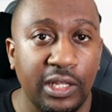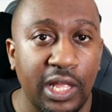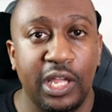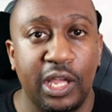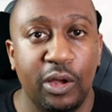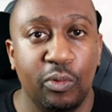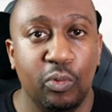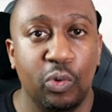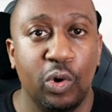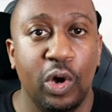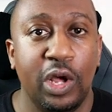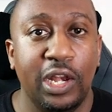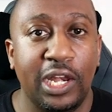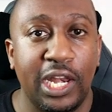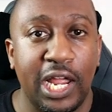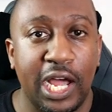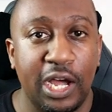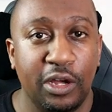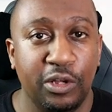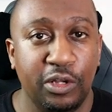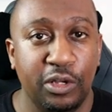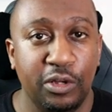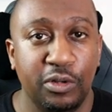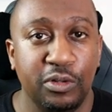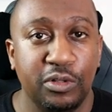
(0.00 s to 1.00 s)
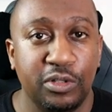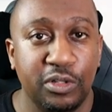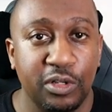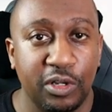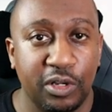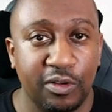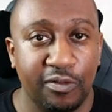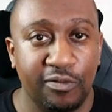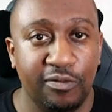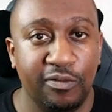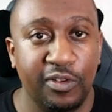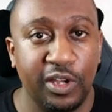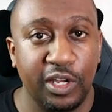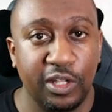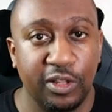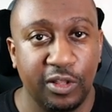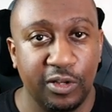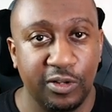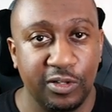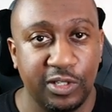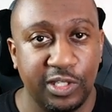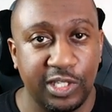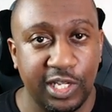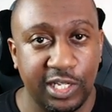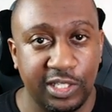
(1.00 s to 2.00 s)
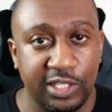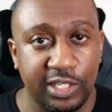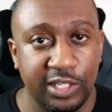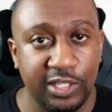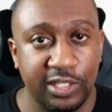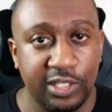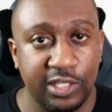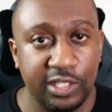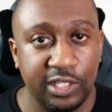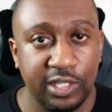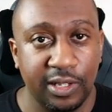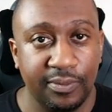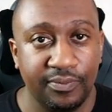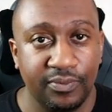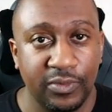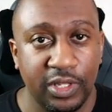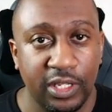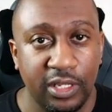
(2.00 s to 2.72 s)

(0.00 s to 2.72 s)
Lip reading: It will allow you to configure those settings.